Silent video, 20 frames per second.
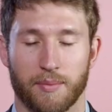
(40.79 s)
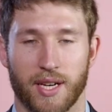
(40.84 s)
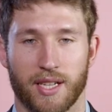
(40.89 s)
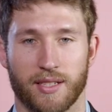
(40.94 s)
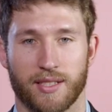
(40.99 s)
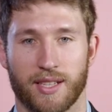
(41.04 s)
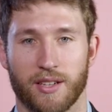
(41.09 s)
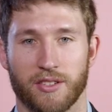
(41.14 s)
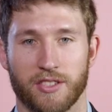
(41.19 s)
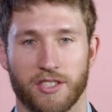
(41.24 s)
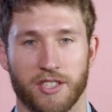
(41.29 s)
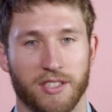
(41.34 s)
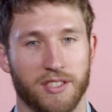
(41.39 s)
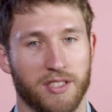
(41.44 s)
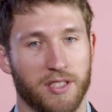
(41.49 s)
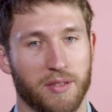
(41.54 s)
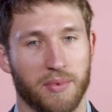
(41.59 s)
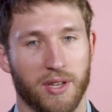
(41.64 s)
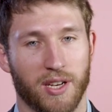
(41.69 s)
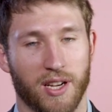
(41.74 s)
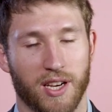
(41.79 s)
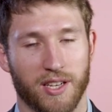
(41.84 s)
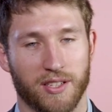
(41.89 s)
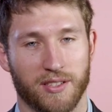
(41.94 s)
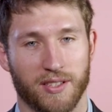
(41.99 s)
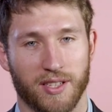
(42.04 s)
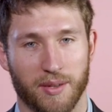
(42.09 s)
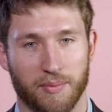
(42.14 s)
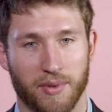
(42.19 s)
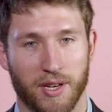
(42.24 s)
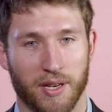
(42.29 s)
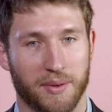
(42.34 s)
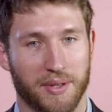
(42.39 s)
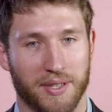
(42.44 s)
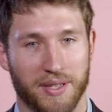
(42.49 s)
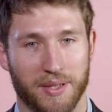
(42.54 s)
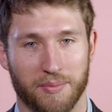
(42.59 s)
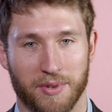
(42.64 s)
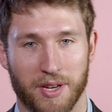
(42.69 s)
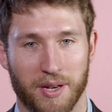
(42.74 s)
Might sound cheesy, but honestly, I'd
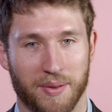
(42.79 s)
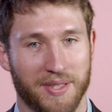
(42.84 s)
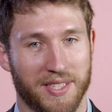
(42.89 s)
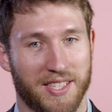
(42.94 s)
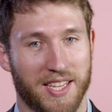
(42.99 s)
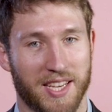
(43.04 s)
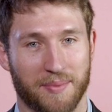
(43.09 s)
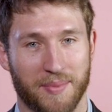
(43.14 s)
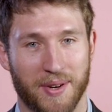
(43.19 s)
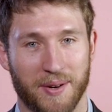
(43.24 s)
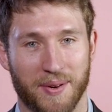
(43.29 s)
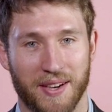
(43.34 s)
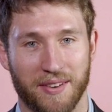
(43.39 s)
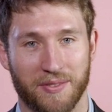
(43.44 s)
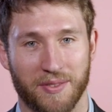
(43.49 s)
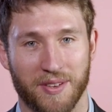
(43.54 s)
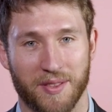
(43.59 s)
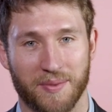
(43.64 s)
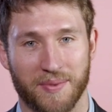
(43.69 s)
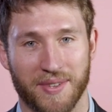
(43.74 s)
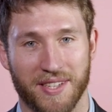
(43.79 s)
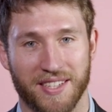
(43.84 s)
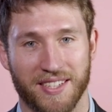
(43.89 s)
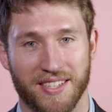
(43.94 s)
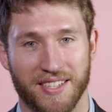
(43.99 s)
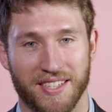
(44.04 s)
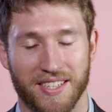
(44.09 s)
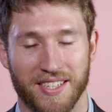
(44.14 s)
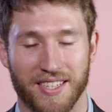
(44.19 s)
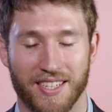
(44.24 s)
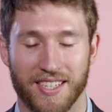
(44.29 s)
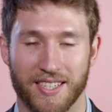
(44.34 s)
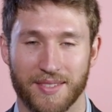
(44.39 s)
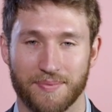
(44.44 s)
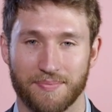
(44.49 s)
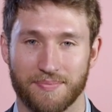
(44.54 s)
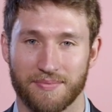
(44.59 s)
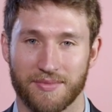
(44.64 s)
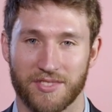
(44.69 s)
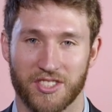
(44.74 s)
probably take my wife with me.
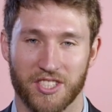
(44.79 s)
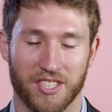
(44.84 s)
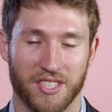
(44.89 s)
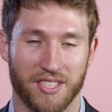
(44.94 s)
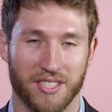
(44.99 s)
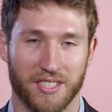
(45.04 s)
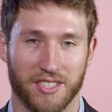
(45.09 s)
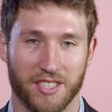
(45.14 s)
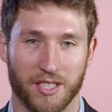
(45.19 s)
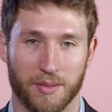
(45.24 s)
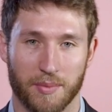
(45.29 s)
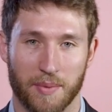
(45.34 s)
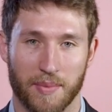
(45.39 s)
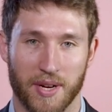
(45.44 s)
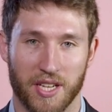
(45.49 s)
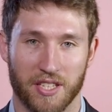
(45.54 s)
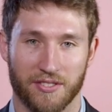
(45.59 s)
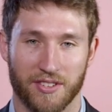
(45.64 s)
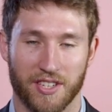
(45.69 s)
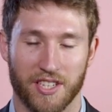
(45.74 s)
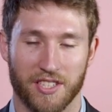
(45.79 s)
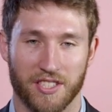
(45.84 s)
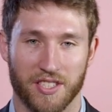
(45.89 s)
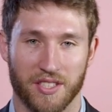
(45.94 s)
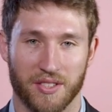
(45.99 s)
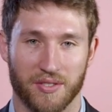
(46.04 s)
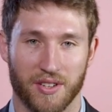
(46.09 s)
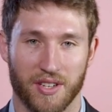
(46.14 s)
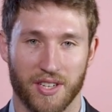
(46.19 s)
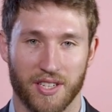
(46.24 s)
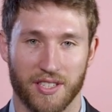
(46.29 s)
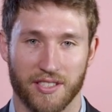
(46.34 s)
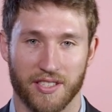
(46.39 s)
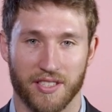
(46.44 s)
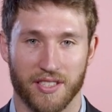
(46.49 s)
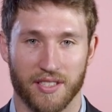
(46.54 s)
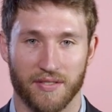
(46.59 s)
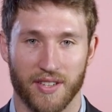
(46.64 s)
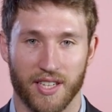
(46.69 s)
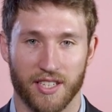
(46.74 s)
She's my best friend. She's fun.
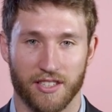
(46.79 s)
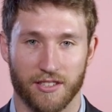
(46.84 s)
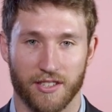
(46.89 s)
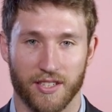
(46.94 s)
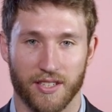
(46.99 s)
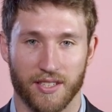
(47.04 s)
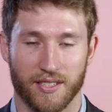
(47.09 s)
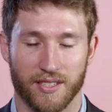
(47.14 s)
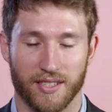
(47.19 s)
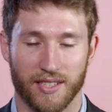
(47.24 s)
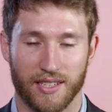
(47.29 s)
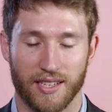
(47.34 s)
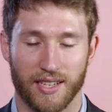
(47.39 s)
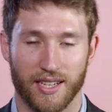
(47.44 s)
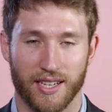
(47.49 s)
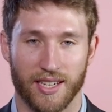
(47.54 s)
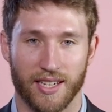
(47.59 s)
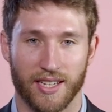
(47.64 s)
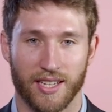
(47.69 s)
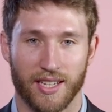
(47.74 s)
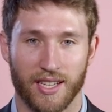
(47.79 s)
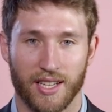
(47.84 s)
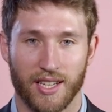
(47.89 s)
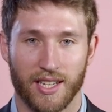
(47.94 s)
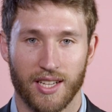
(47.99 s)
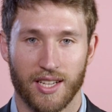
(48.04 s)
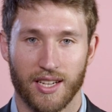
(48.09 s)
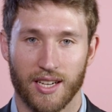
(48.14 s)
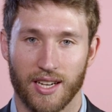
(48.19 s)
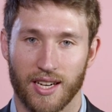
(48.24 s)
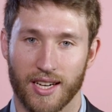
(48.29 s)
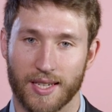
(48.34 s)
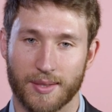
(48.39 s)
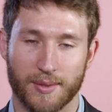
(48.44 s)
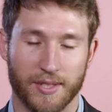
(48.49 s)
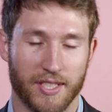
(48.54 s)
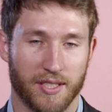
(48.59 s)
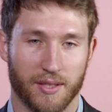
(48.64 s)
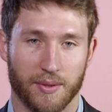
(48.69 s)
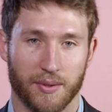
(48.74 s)
She's adventurous, and
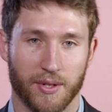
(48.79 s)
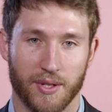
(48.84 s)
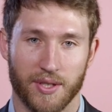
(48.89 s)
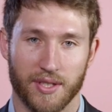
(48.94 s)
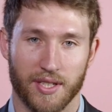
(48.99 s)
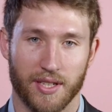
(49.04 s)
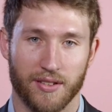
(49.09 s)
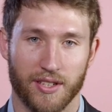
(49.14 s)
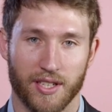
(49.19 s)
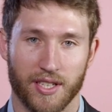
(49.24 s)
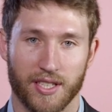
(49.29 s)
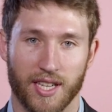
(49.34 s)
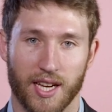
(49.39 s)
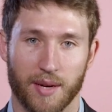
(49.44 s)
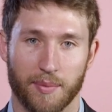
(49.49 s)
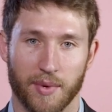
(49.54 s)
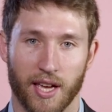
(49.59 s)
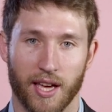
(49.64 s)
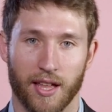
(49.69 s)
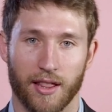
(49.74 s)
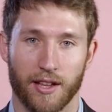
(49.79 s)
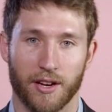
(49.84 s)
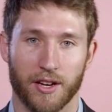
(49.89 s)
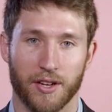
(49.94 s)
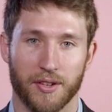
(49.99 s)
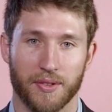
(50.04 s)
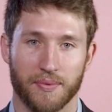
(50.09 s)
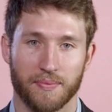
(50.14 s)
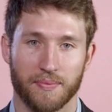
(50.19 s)
we always have a good time together.